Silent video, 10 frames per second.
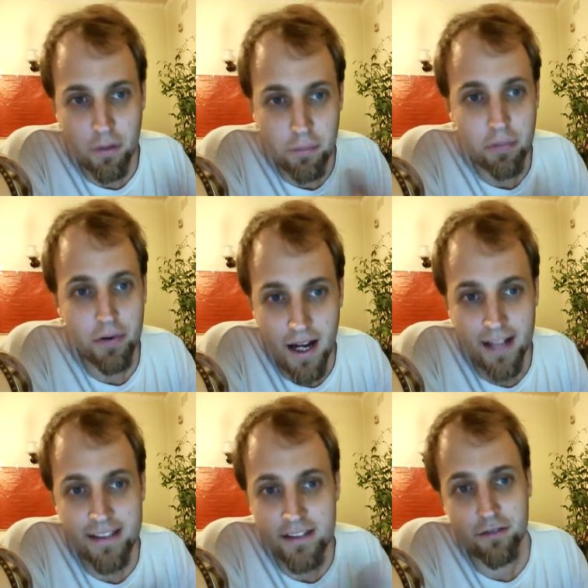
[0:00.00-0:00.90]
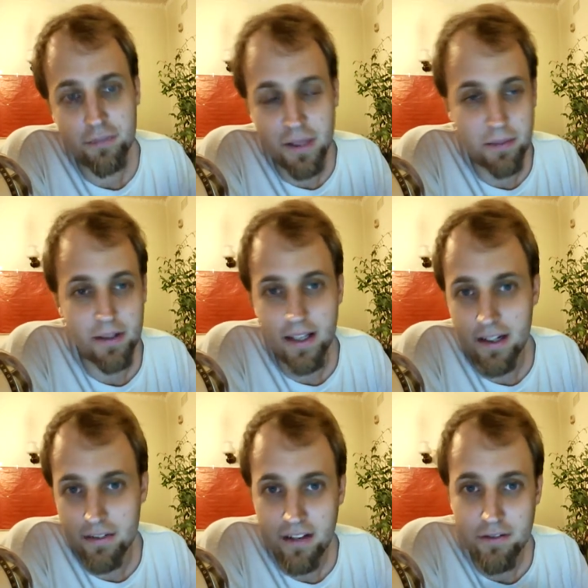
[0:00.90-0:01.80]
comprised of people that
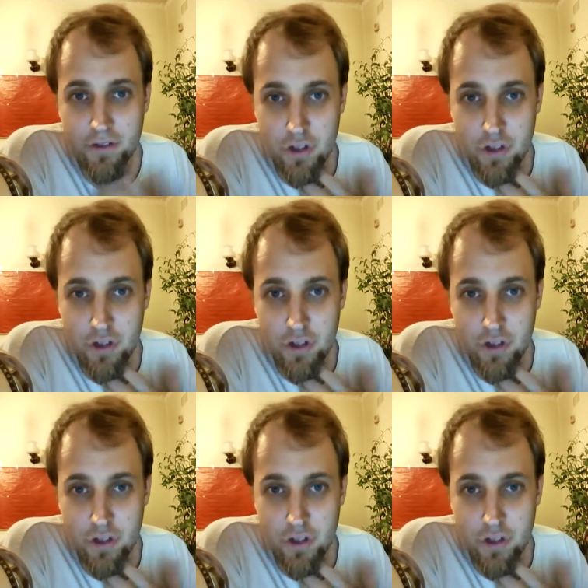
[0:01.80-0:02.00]
have kind of